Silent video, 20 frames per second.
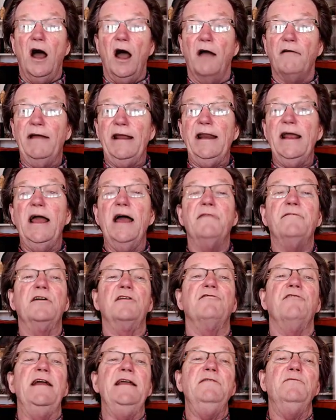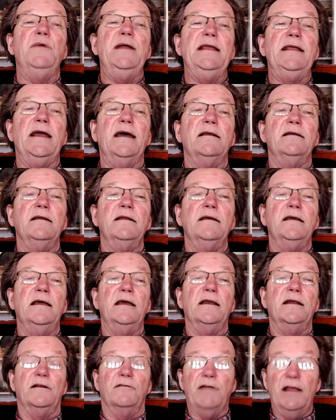All right. Have a great weekend
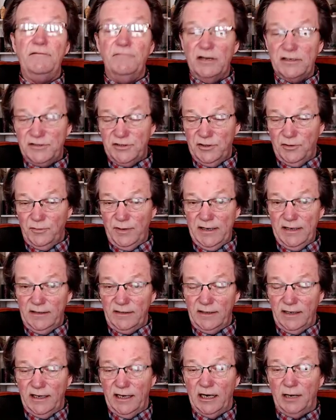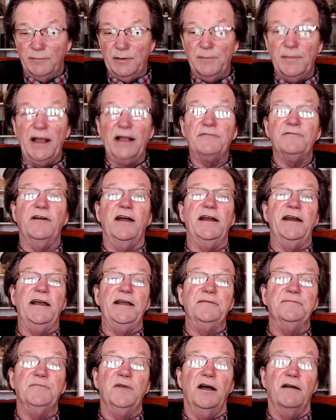and a great rest of your week, and I'll be back
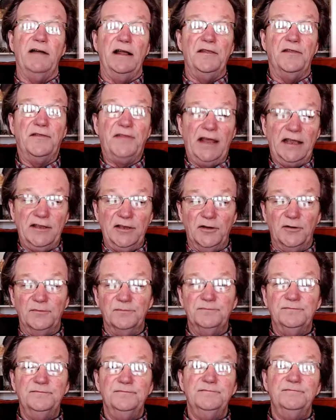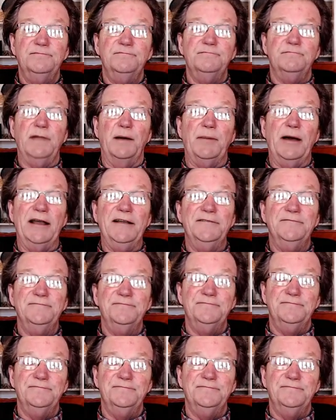Friday. All right. Thank you. Bye-bye.